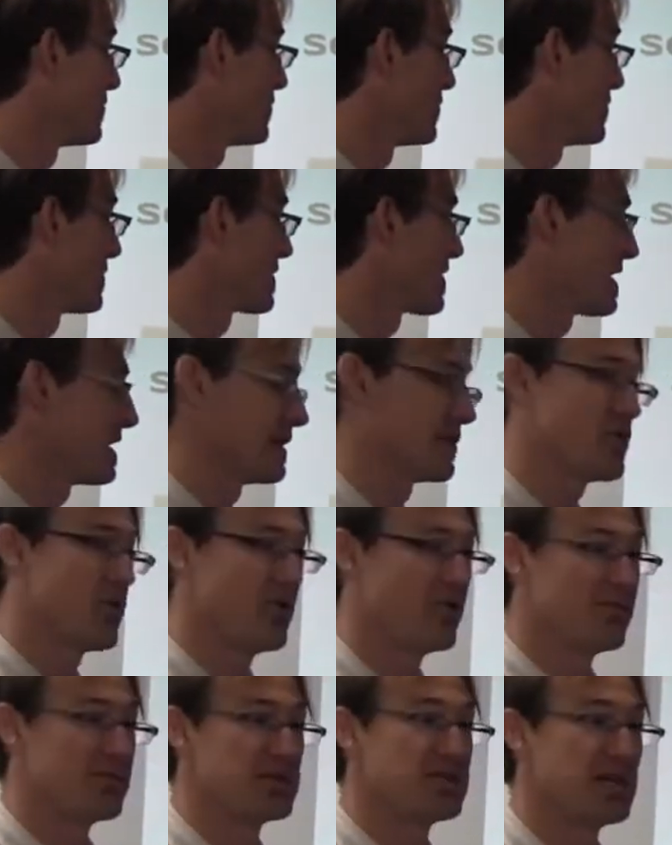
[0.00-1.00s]
or kind of
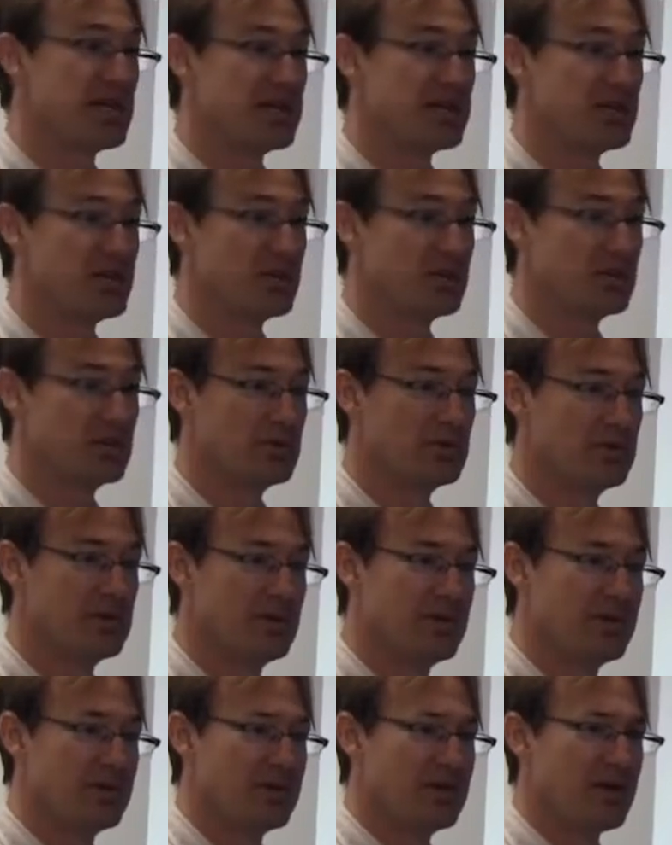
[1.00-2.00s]
conversational,
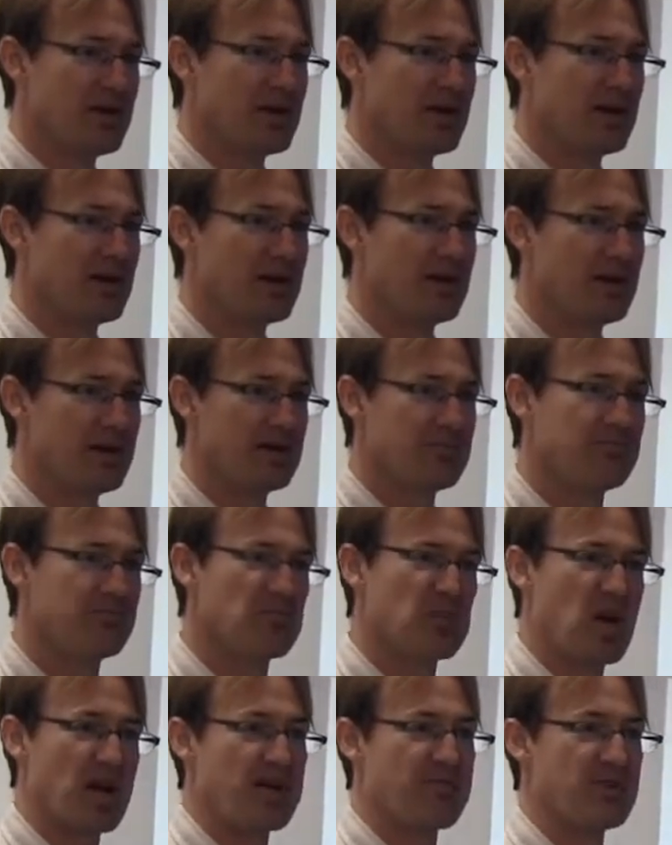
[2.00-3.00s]

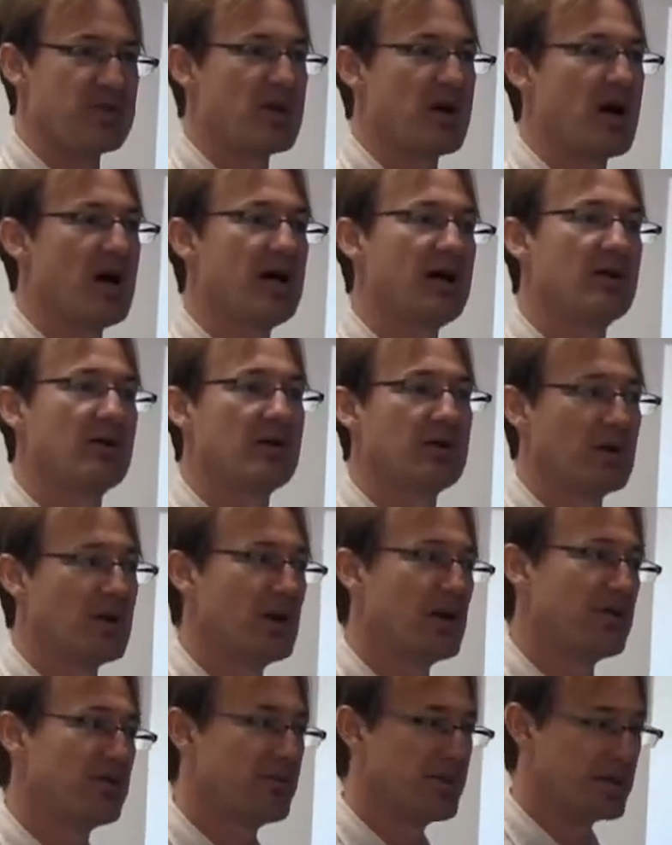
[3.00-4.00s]
kind of a dialogue
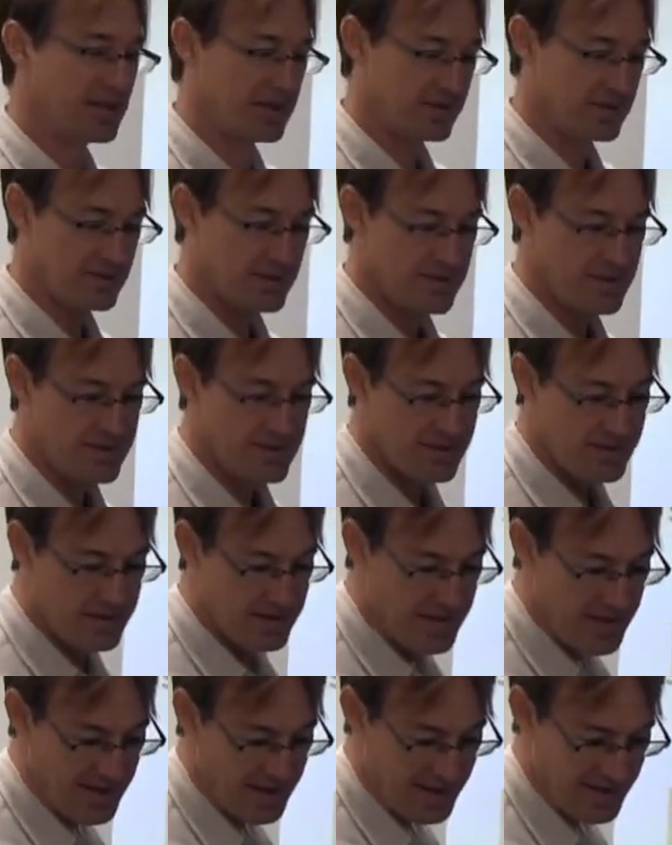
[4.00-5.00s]
kind of thing.
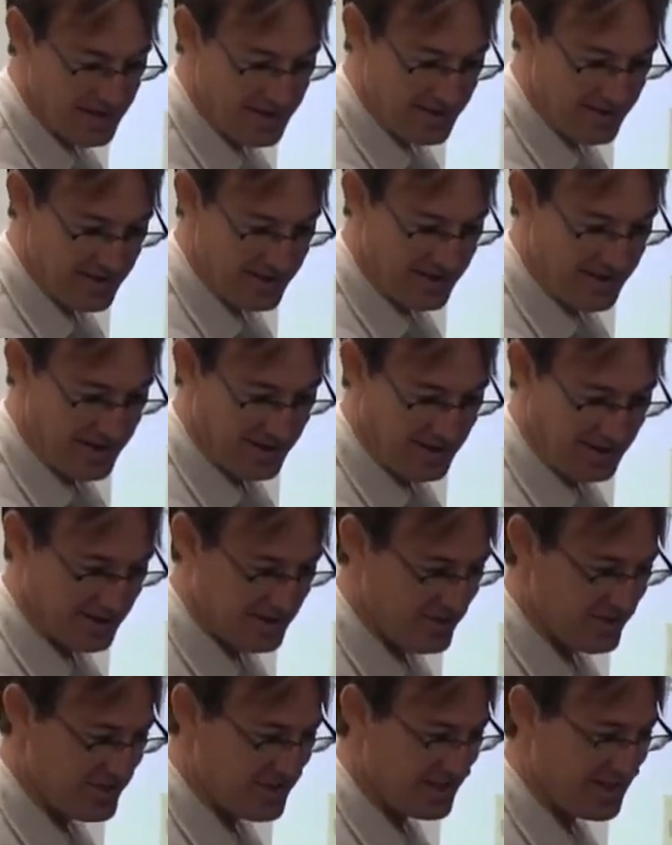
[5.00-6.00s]
I
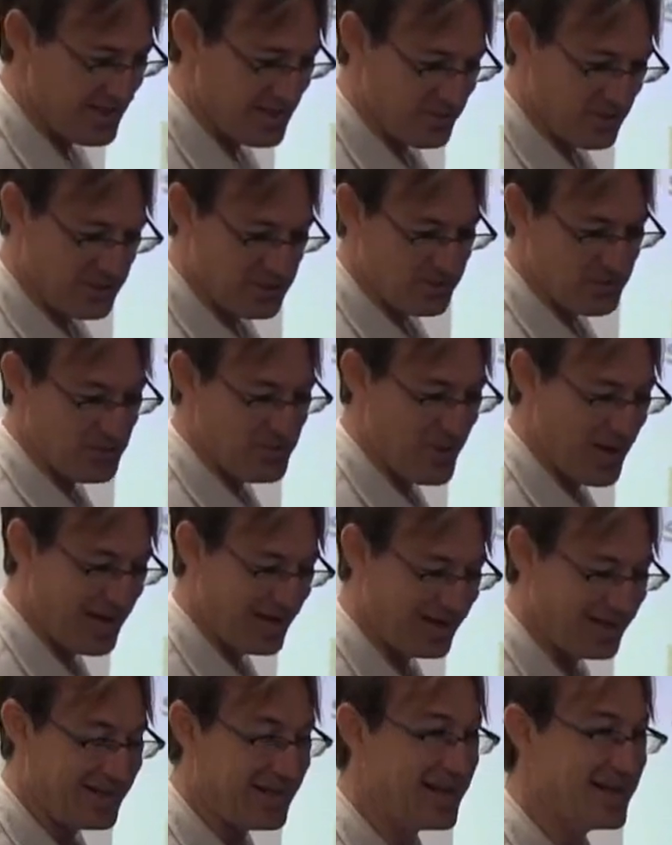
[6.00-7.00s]
like using these ones with
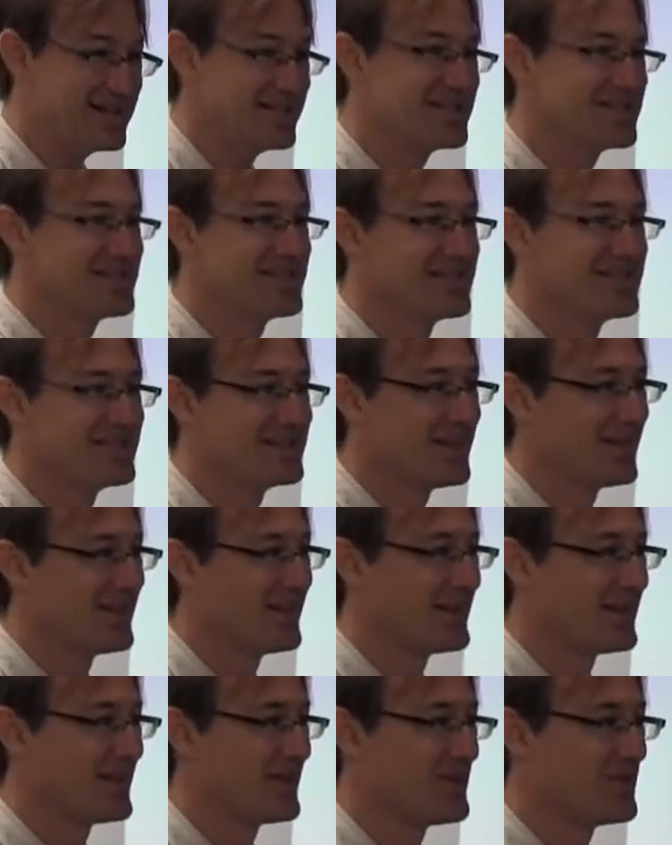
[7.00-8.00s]
my kids, so
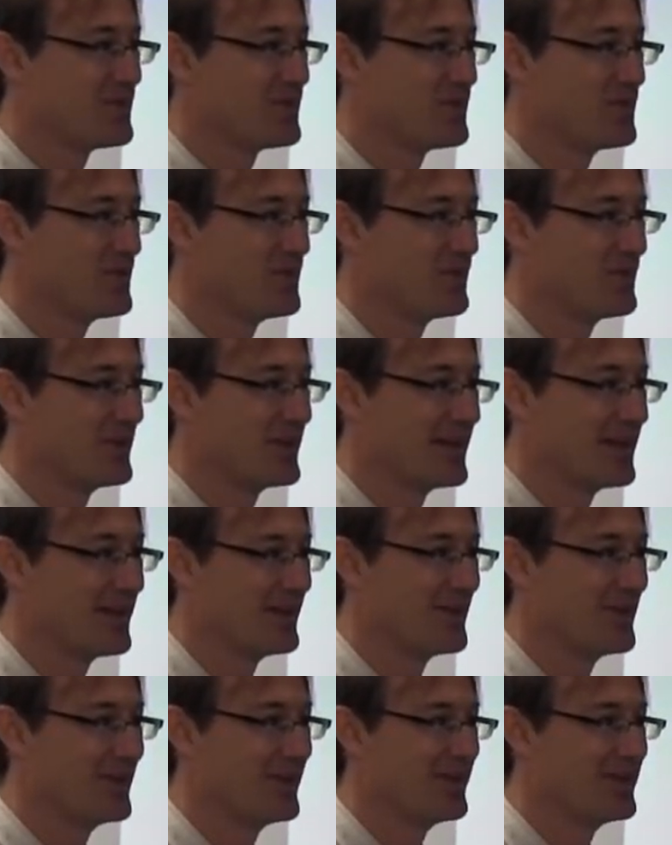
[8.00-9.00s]
they go through and they
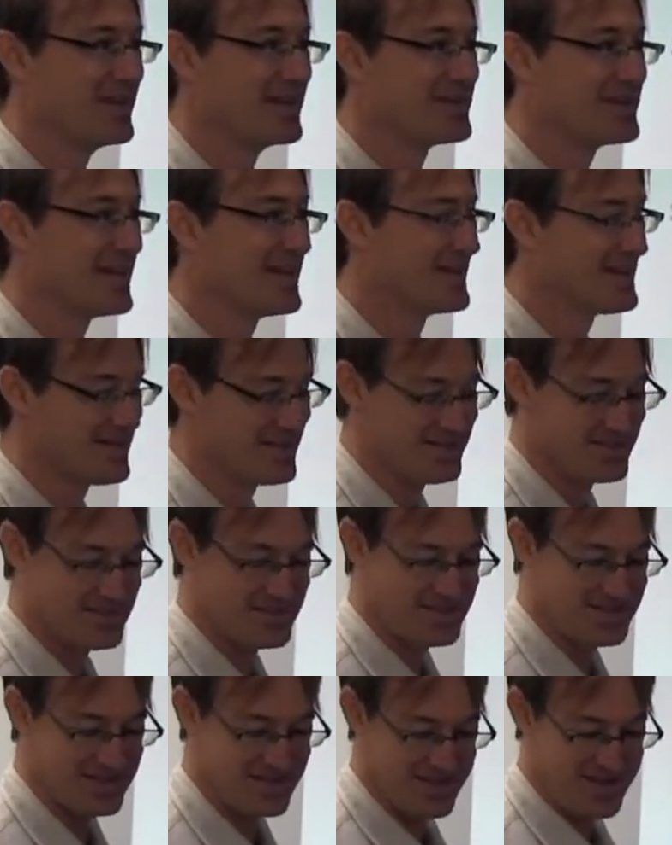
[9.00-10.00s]
learn their
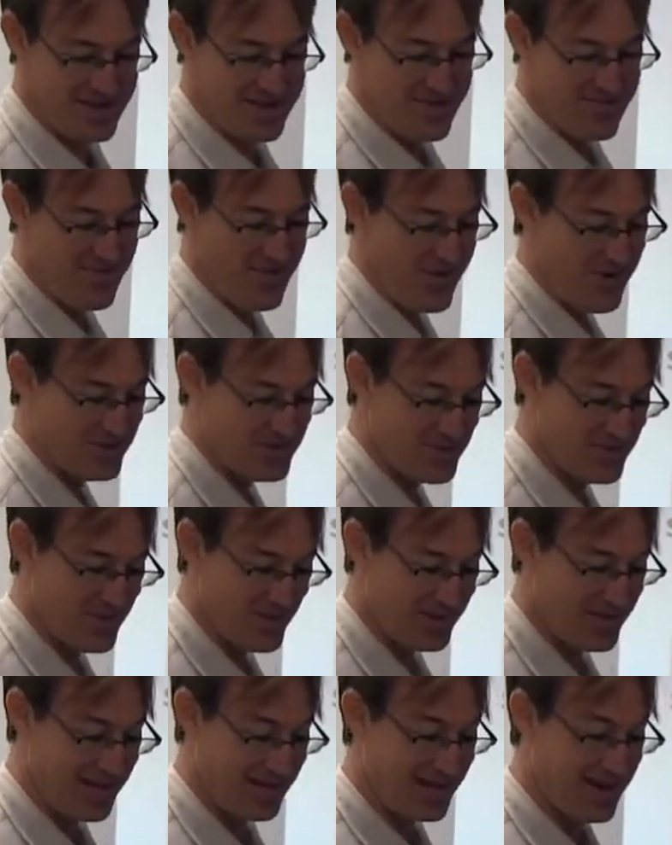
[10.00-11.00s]
sentences first,
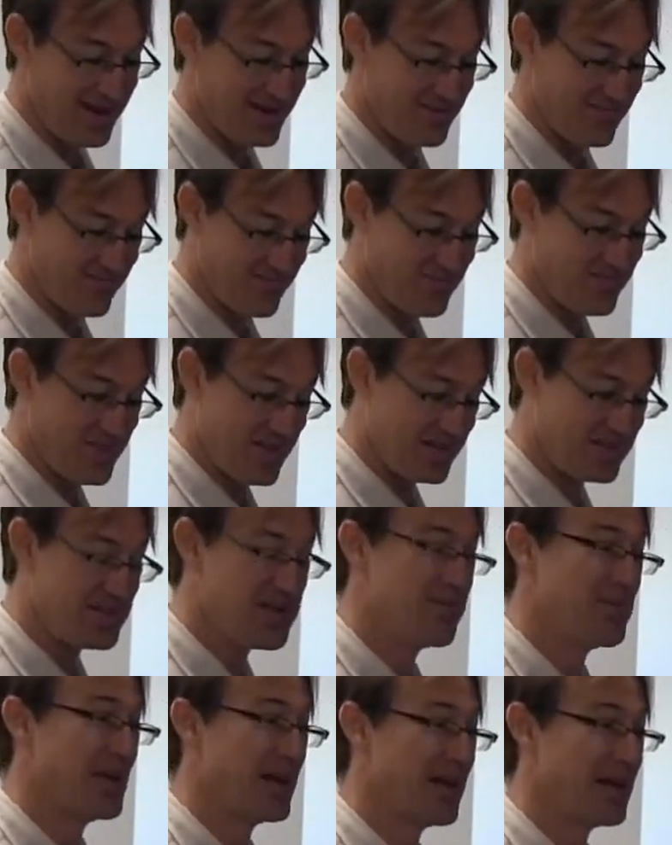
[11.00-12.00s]
but they're
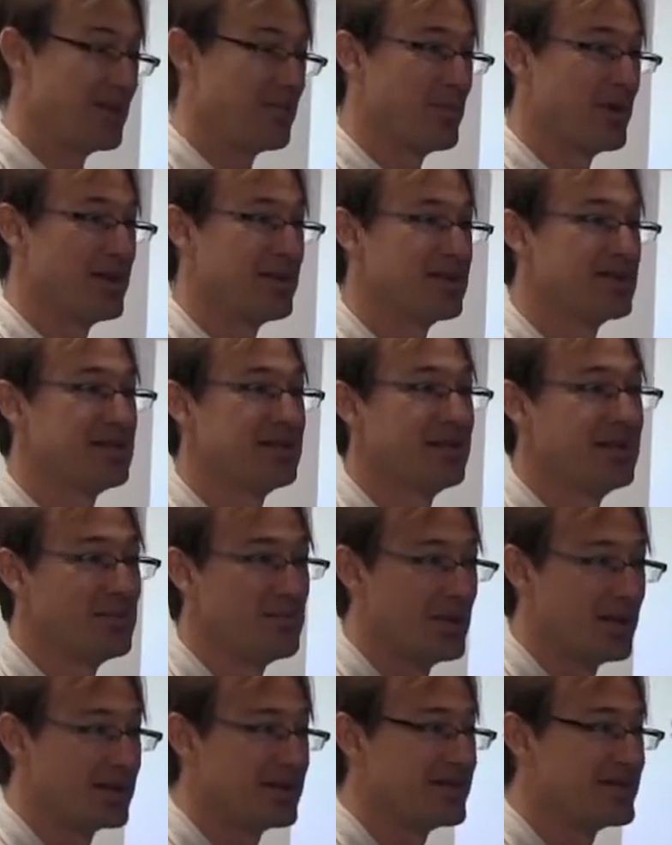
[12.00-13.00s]
stimulated by the silly
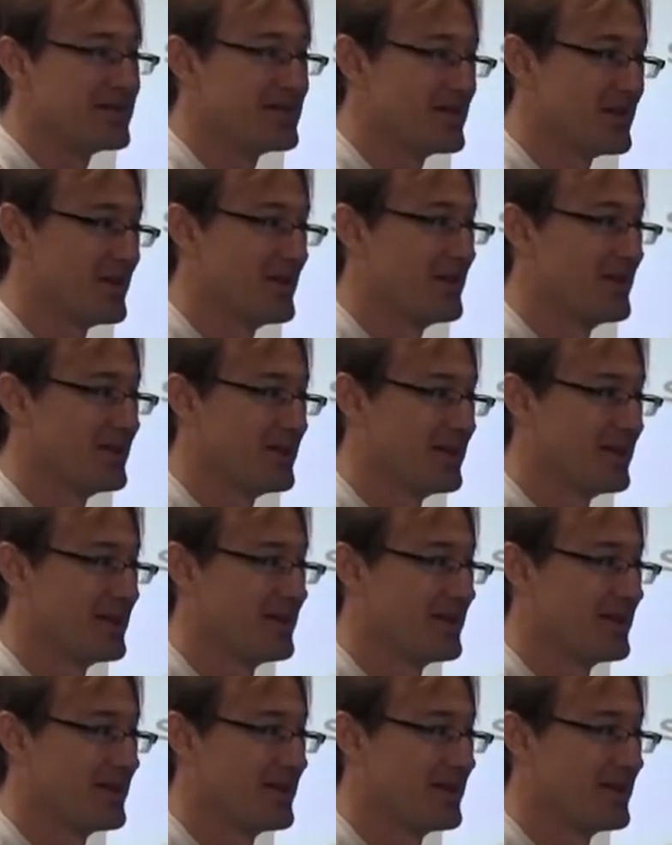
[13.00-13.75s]
pictures. So.